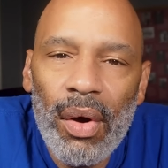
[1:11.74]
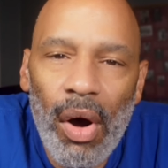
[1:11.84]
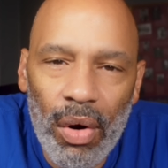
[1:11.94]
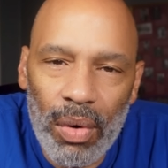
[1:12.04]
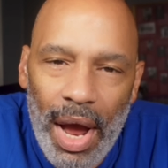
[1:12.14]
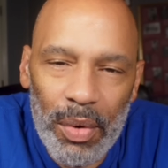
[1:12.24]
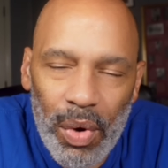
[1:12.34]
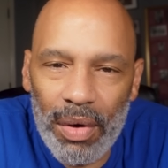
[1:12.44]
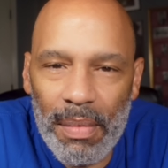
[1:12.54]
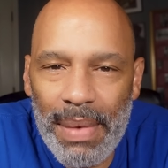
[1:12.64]
All right,
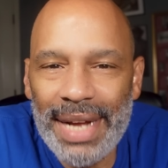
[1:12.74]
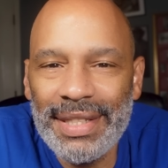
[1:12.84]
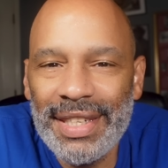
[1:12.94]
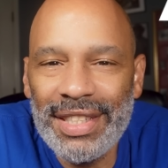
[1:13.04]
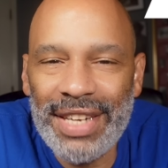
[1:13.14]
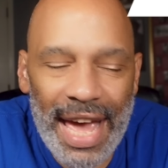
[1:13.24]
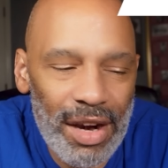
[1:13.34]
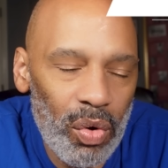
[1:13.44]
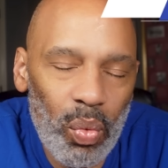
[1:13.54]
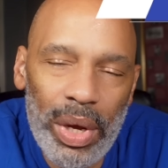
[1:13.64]
welcome back to the
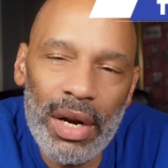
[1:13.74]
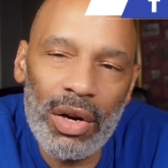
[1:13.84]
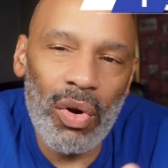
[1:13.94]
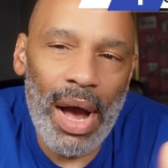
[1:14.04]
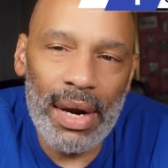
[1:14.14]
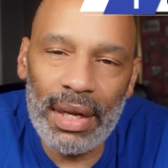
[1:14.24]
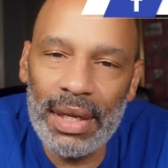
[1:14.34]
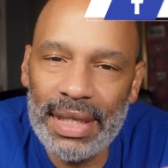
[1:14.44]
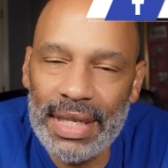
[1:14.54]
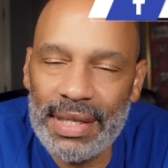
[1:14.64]
channel. We are
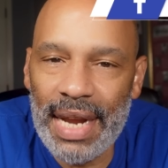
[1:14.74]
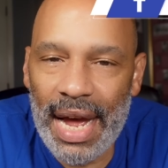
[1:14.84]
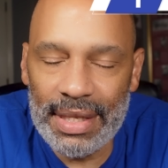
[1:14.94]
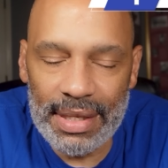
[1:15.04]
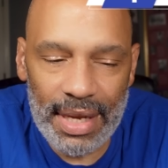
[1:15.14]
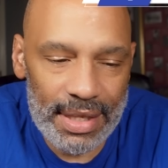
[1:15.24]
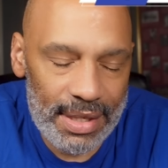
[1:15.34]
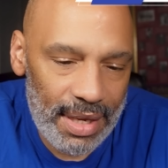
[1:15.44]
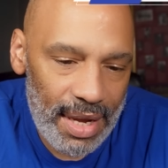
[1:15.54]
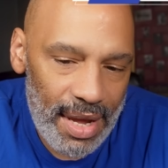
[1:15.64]
chronicling this
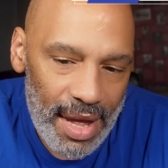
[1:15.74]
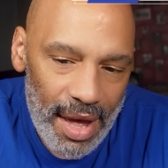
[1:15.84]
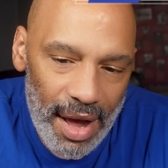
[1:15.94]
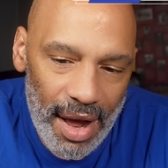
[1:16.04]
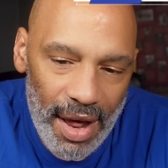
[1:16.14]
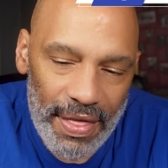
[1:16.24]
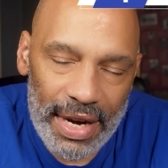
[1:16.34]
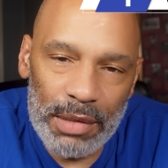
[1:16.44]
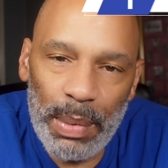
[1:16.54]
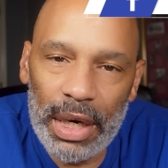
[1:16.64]
nonsense uh, that
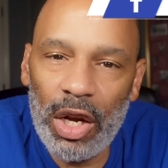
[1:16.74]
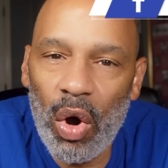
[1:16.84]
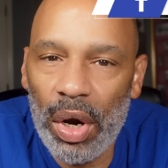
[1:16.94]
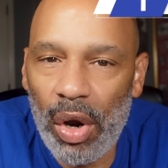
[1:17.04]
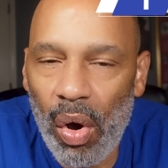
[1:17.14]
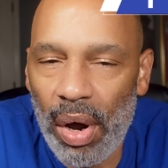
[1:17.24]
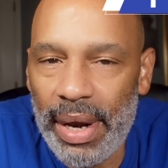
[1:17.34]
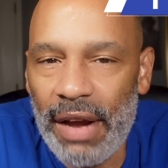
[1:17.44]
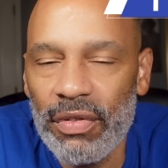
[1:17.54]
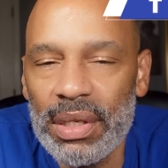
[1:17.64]
has been going on
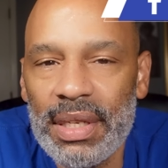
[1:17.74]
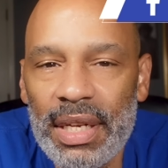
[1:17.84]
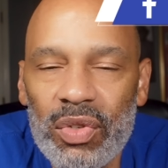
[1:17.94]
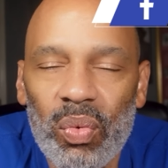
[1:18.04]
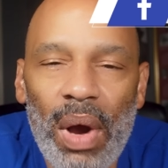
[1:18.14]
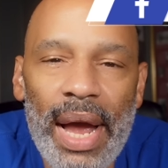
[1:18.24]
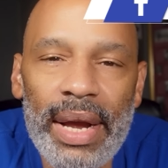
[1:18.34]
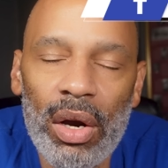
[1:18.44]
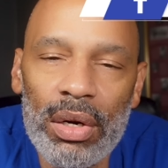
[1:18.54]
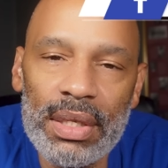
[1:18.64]
ever since
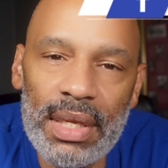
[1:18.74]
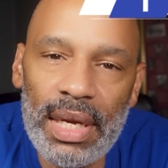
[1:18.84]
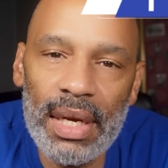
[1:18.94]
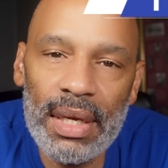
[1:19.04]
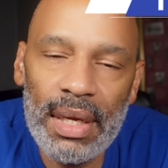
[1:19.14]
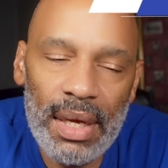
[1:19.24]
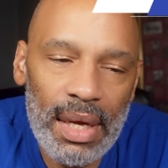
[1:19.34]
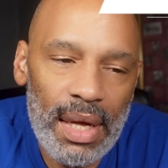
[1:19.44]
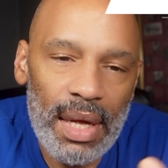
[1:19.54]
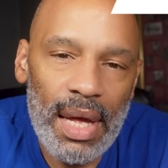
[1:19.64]
Ryan Garcia
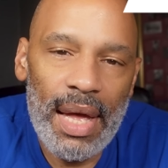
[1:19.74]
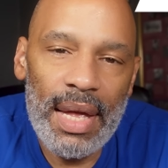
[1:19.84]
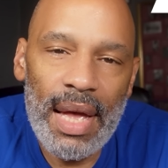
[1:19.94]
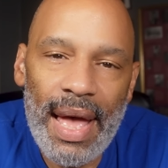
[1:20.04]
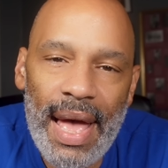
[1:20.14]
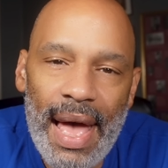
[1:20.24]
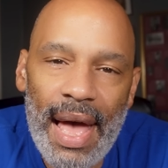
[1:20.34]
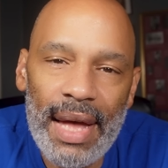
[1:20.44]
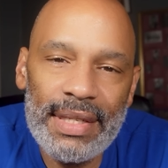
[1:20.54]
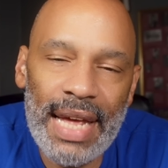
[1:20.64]

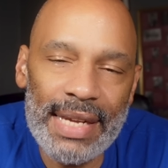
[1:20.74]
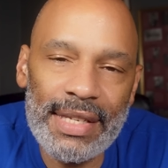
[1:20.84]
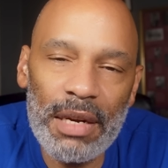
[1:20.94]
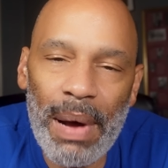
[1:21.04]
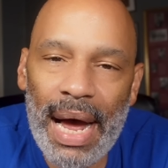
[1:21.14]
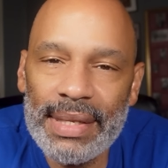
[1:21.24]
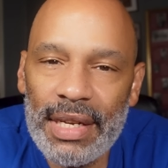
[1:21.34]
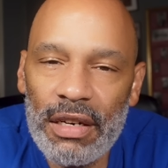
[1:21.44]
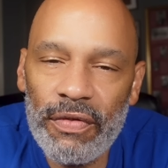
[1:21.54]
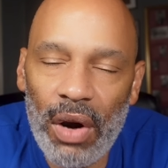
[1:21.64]
tested
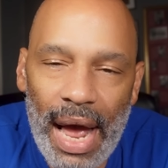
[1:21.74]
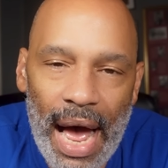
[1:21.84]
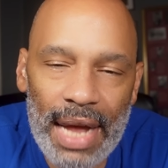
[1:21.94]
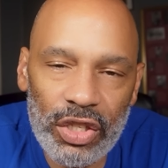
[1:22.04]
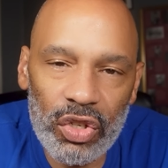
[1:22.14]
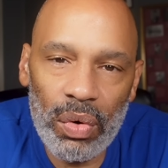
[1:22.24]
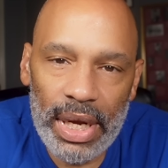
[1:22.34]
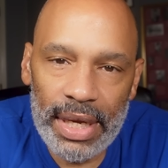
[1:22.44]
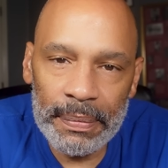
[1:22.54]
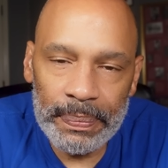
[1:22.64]
positive for
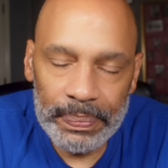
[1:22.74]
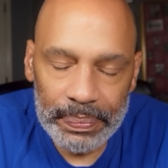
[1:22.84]
ostarine